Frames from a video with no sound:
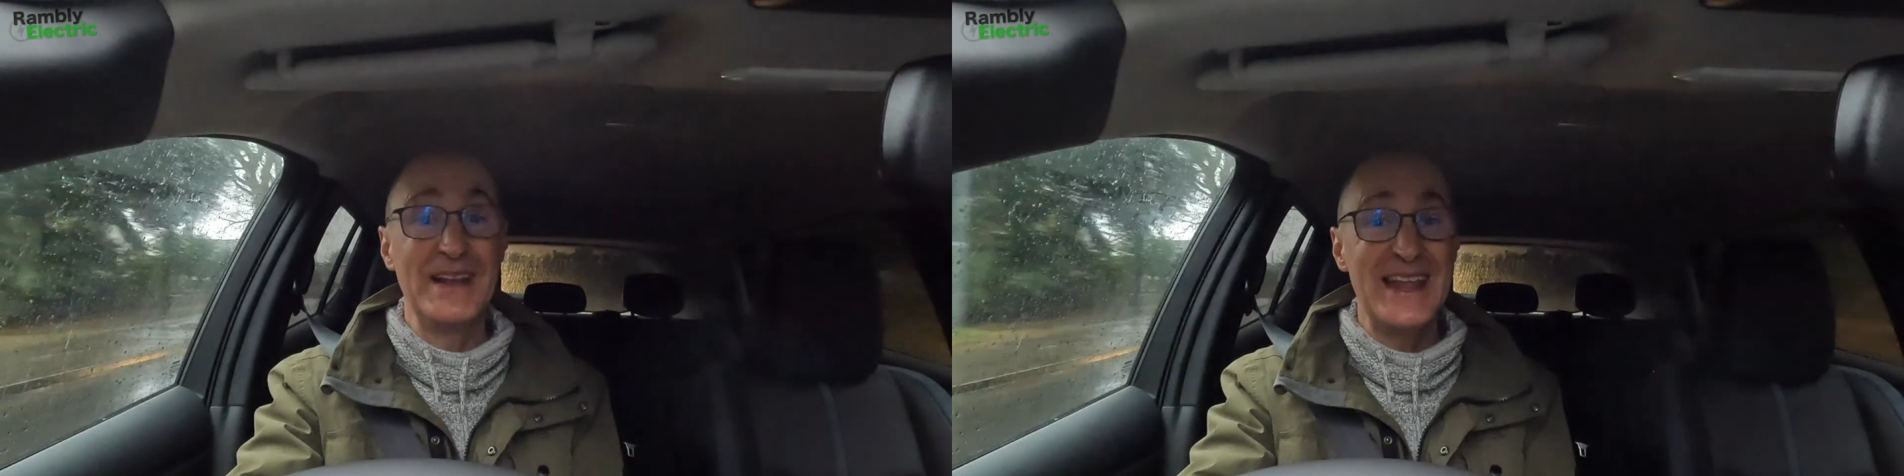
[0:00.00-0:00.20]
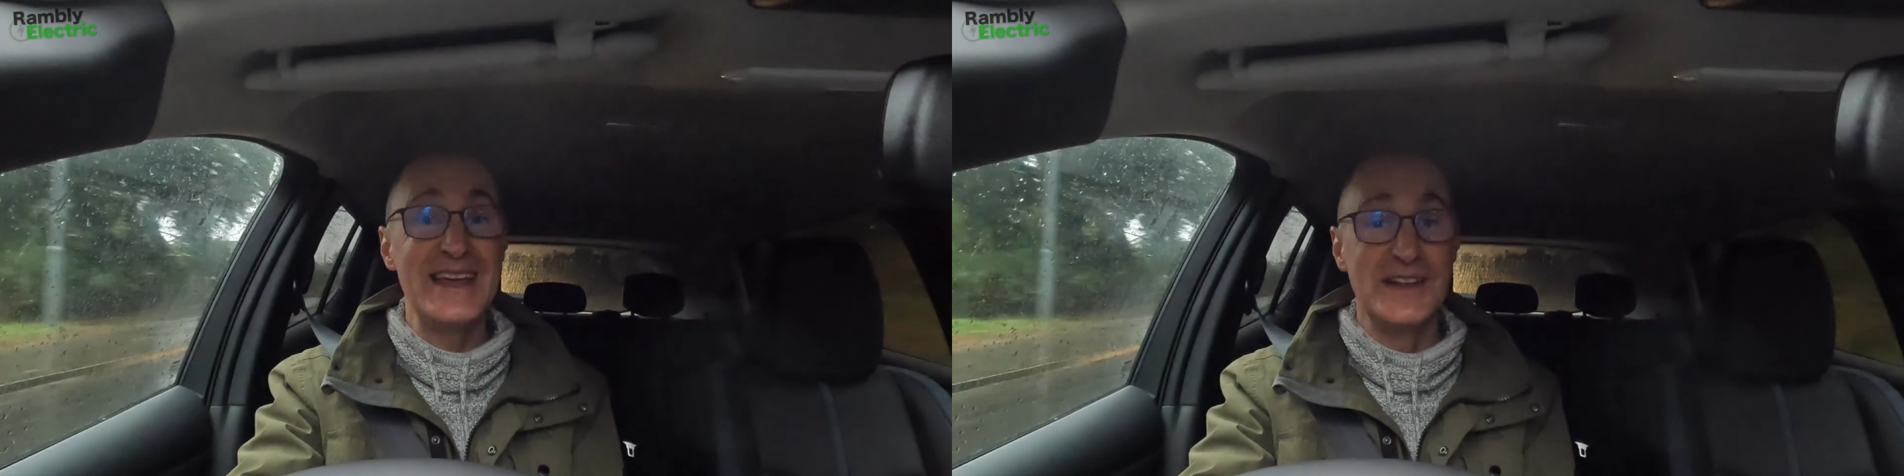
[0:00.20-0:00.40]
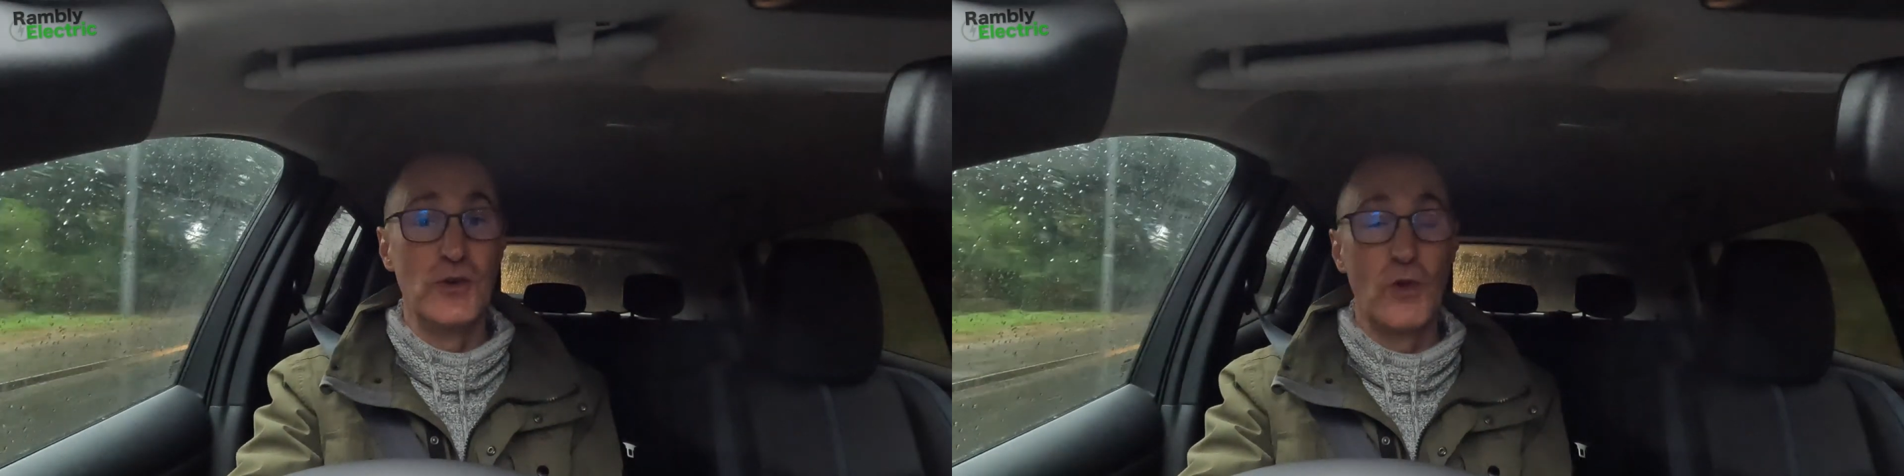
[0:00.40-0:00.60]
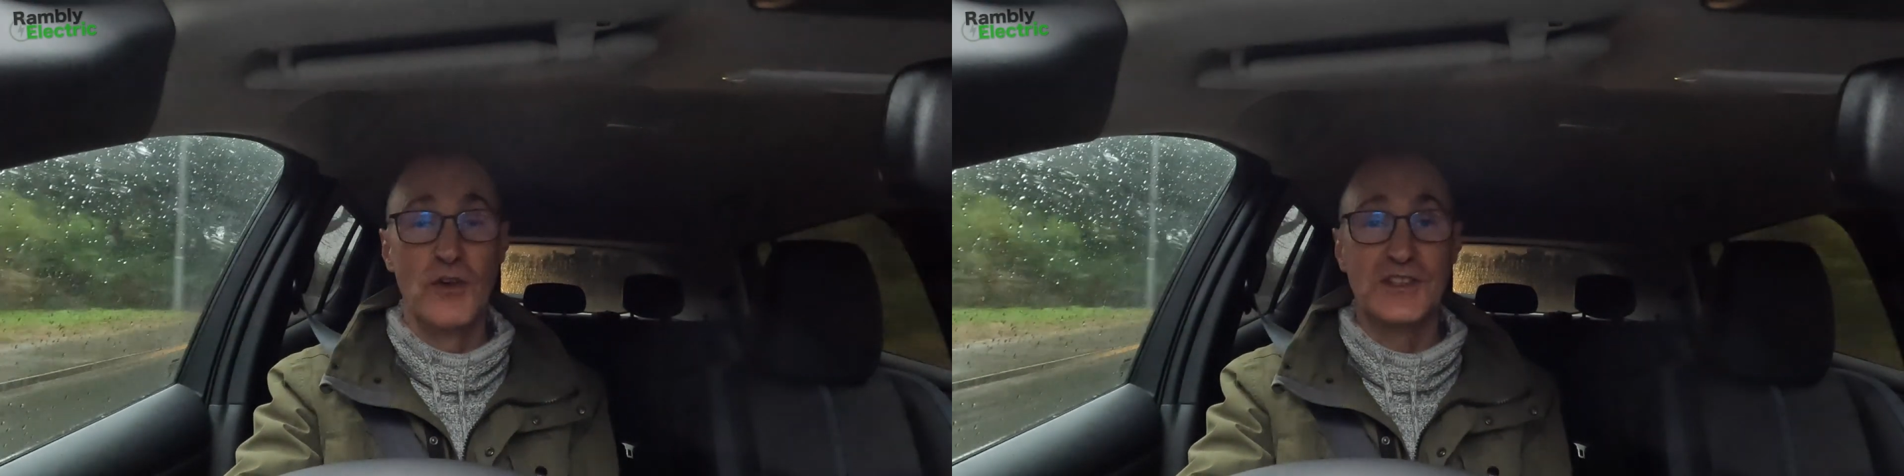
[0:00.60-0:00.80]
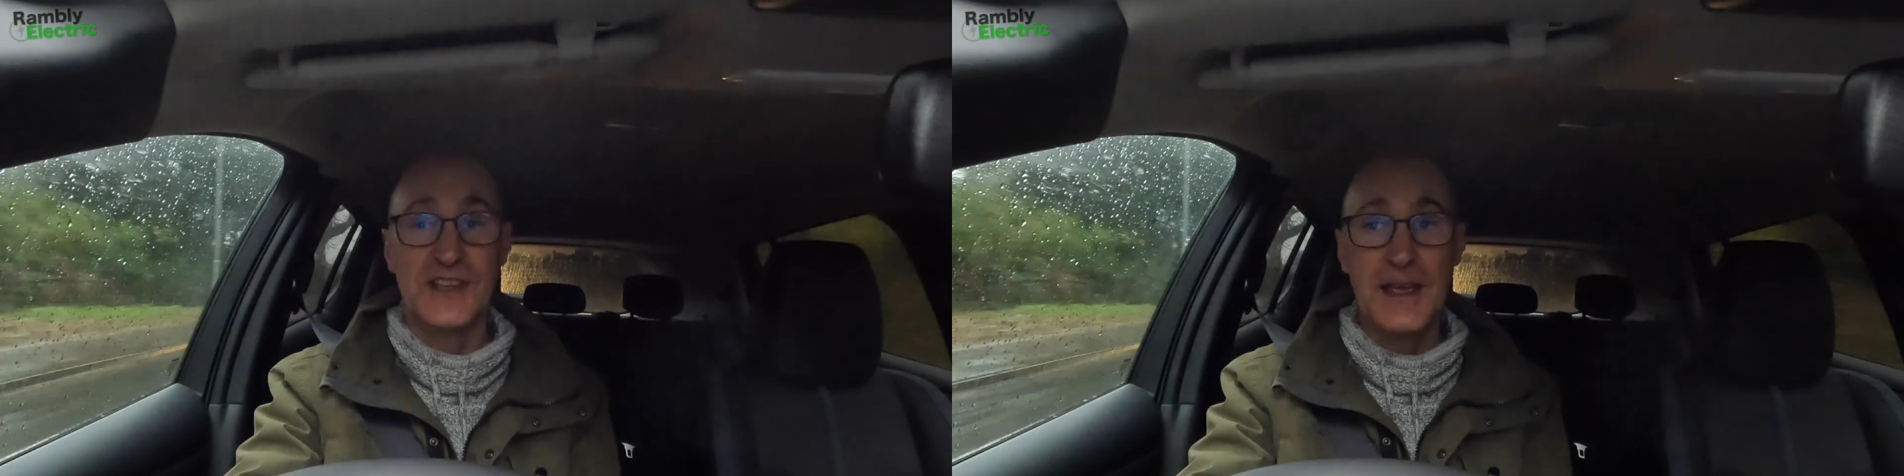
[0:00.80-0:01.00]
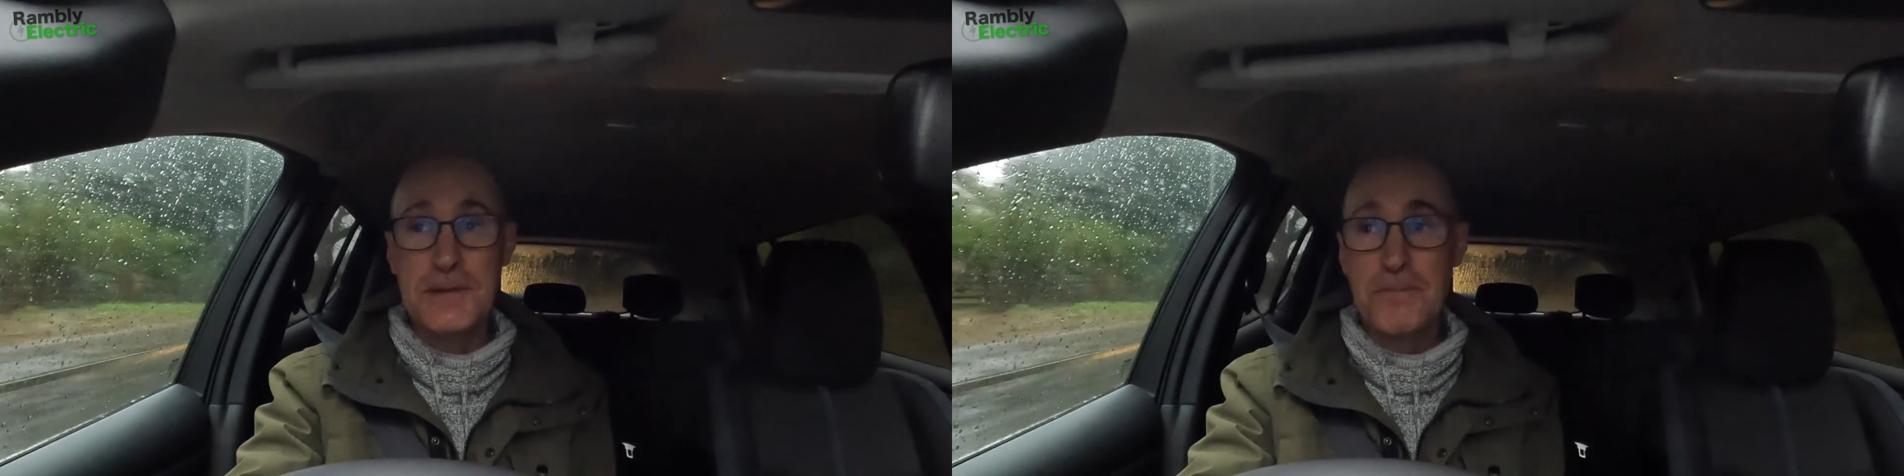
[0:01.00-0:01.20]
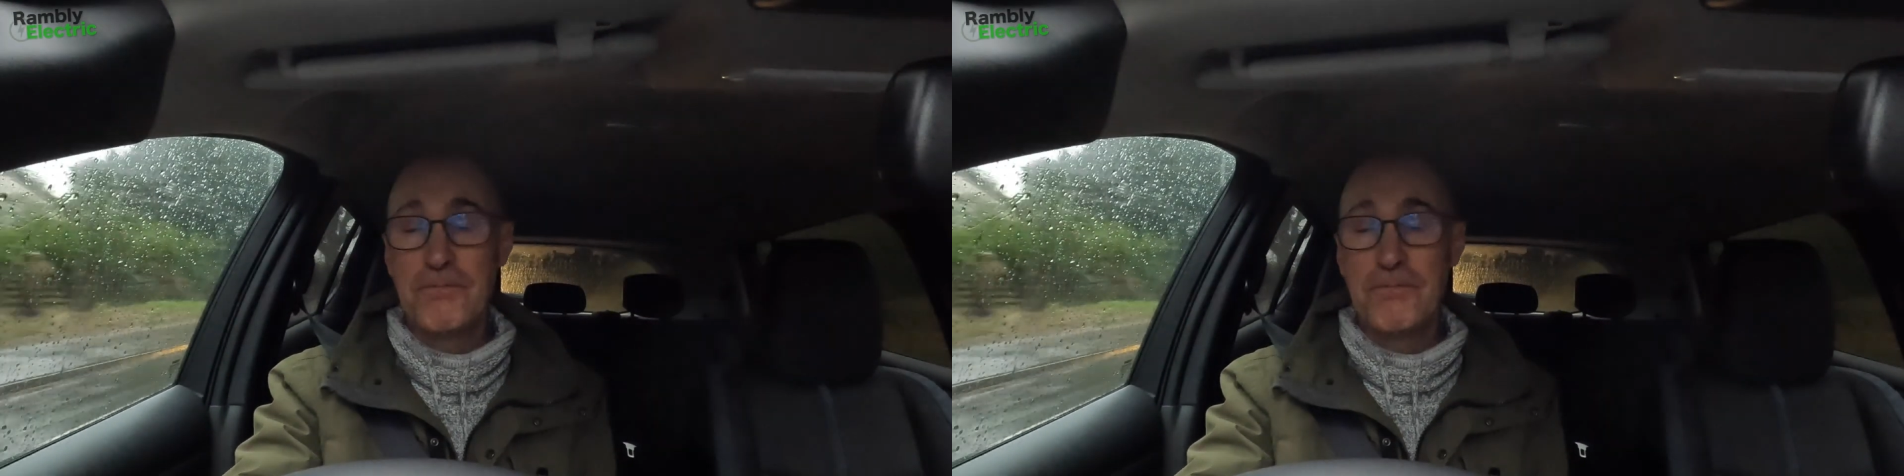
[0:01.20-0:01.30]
need, in all honesty.